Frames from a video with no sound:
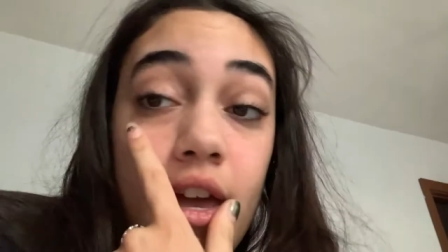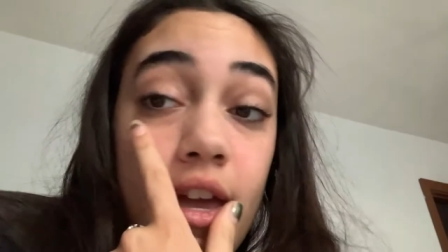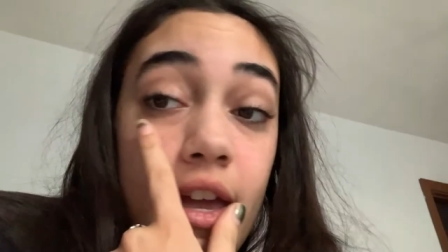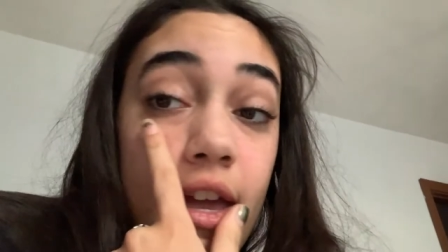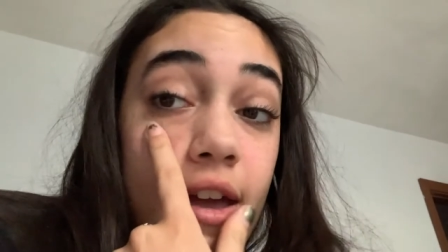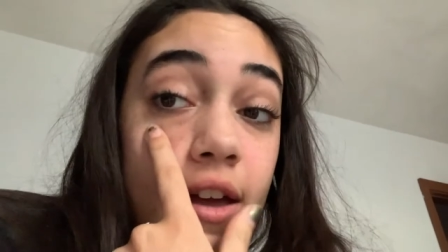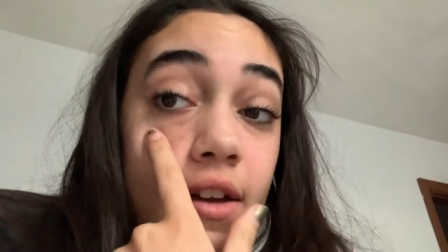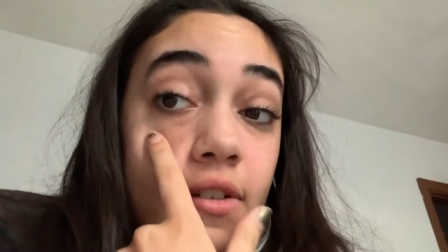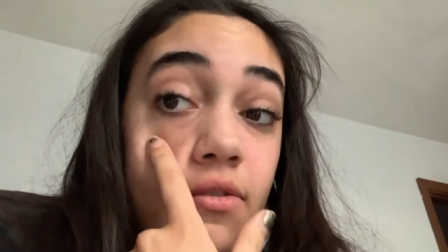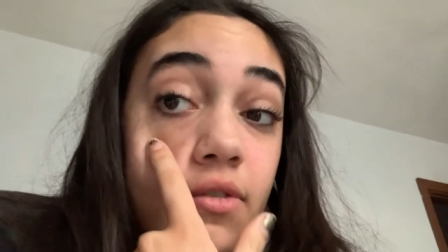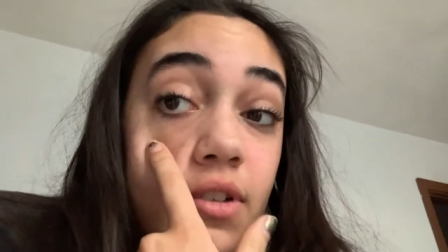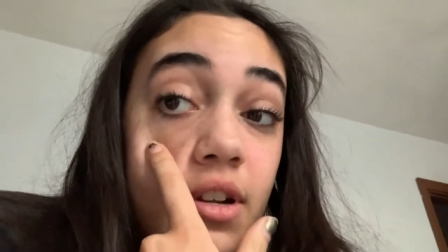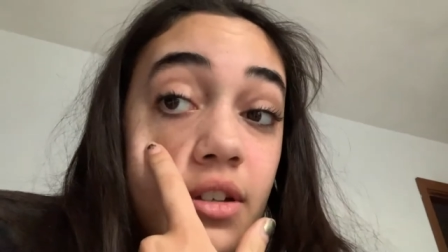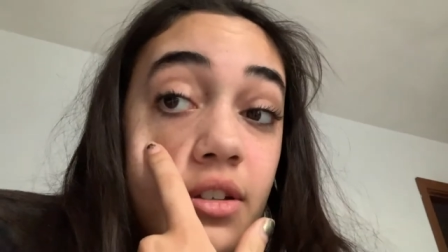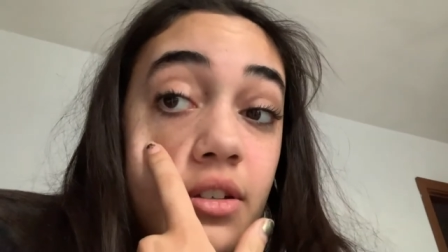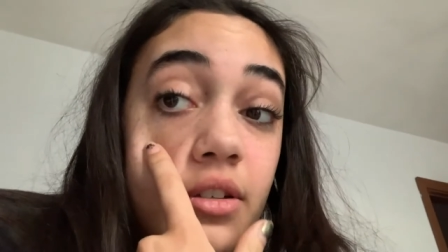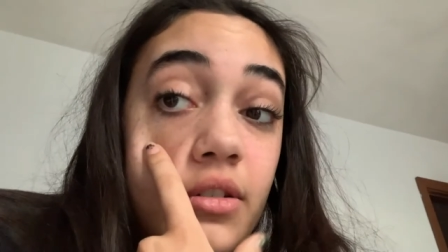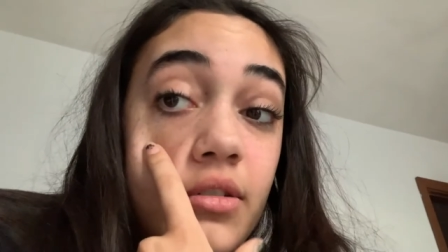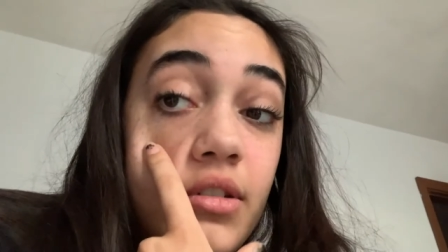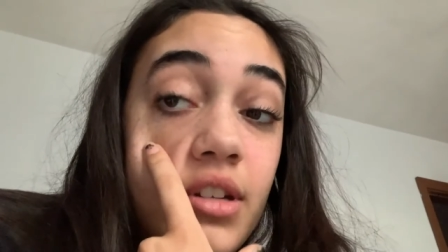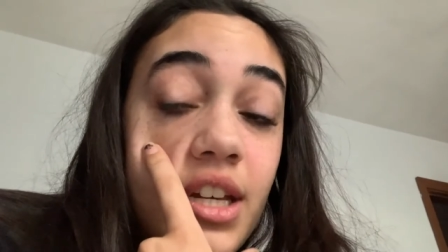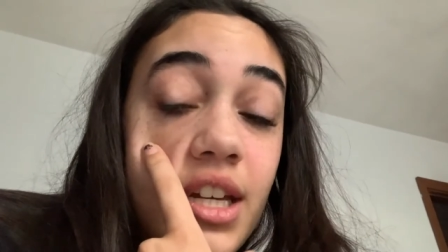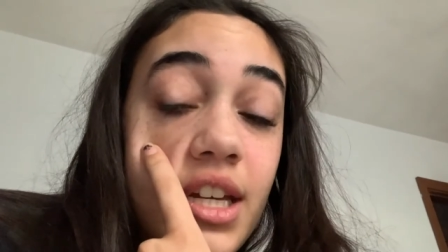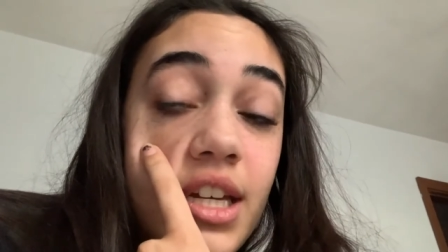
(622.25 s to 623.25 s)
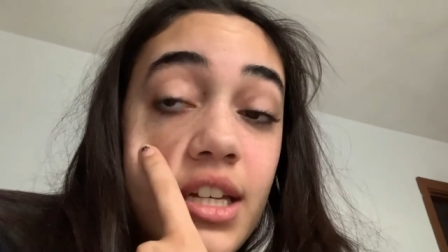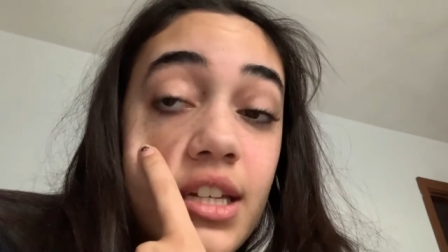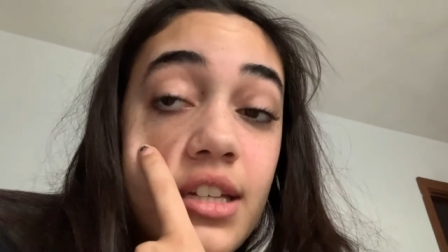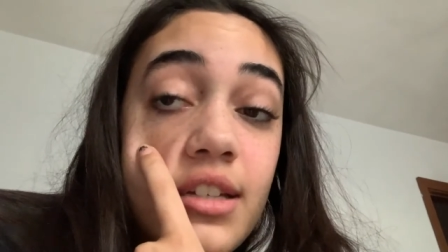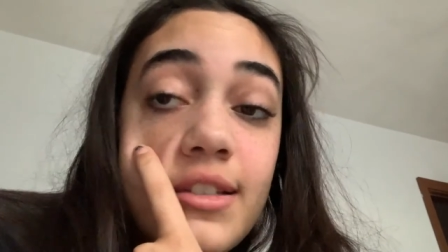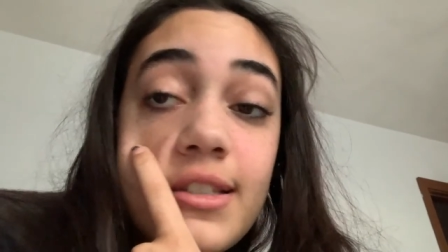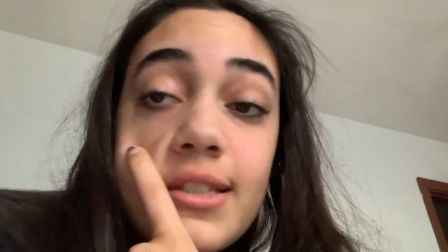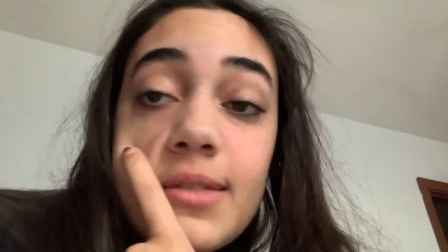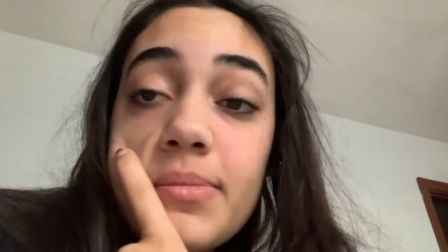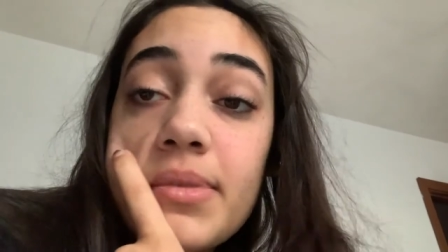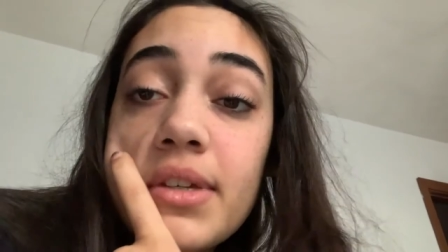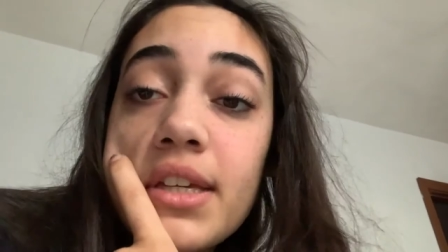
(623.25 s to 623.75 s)
I have raccoon
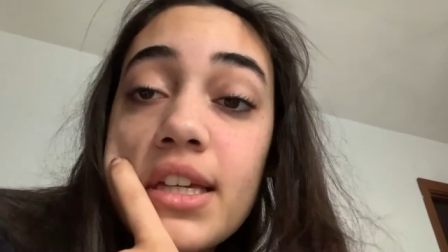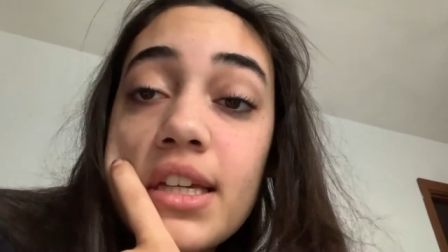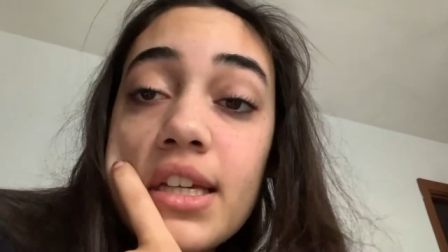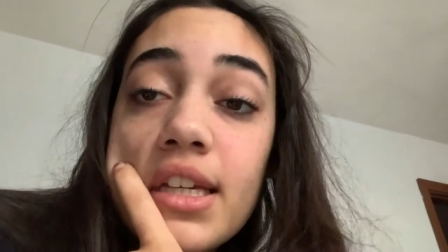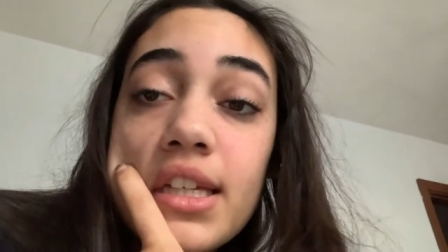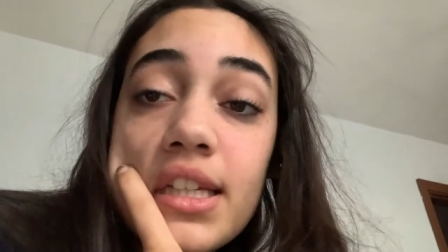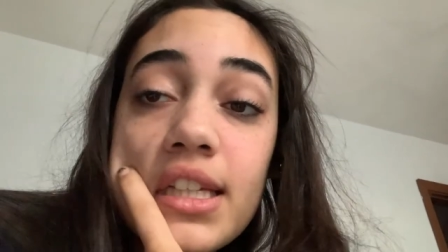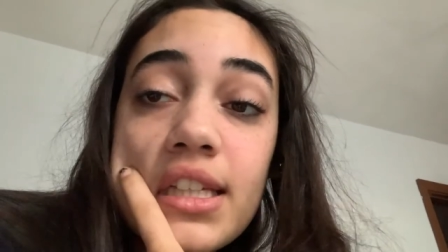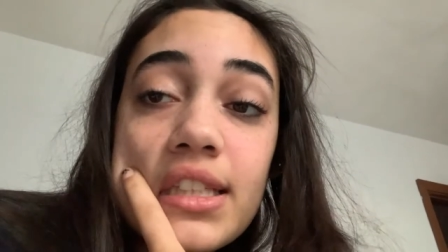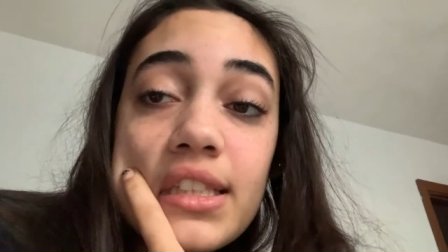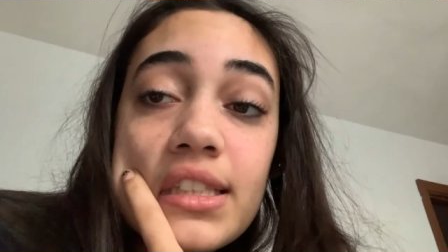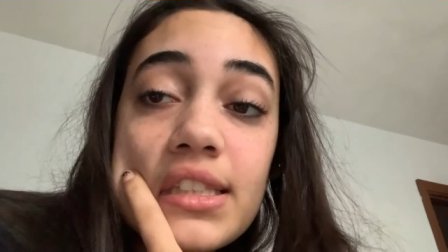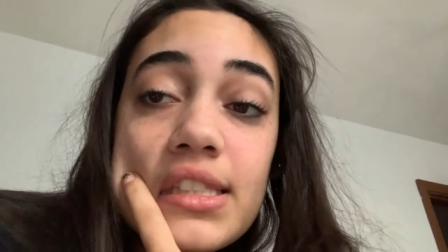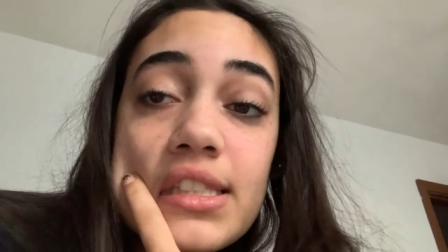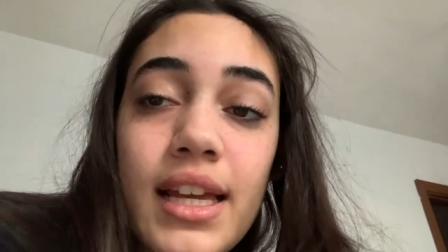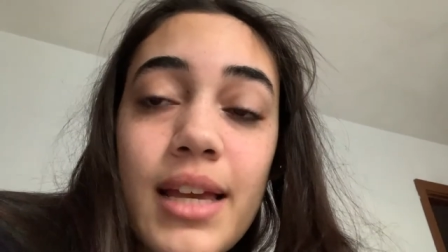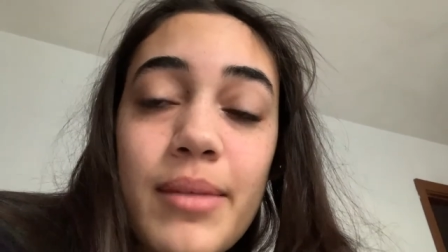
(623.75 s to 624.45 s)
eyes because